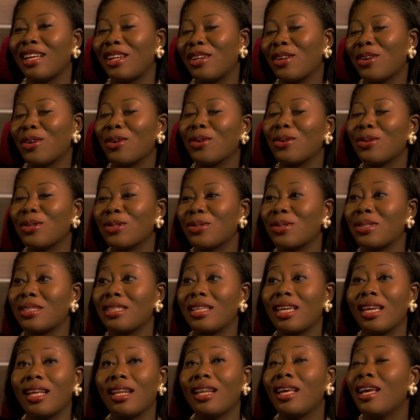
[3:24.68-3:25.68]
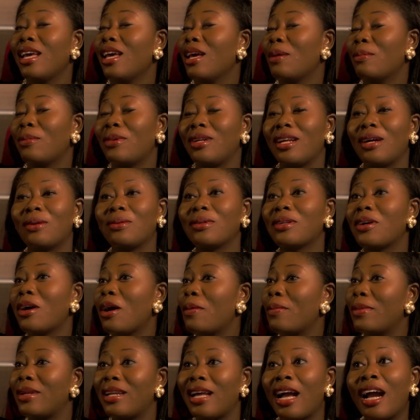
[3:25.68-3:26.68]
that the co-host was saying. But I would
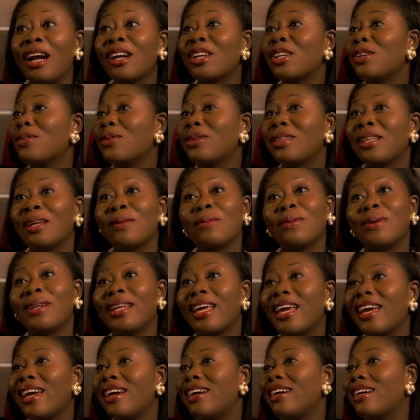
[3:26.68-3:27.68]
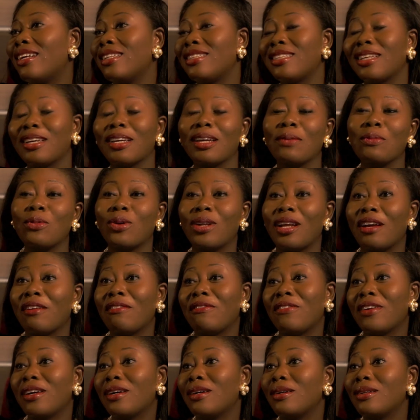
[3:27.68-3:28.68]
come and argue with him on air and tell him what I
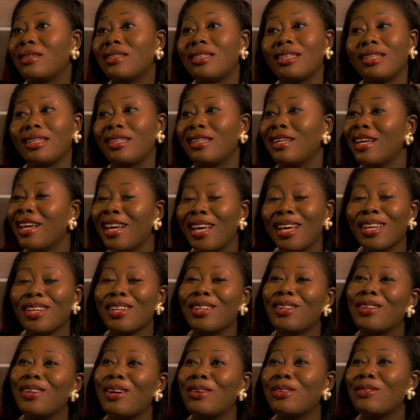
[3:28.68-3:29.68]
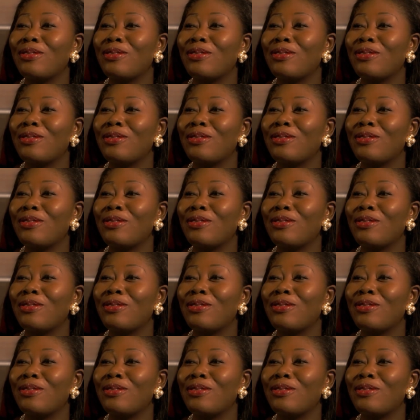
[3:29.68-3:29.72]
felt, and, I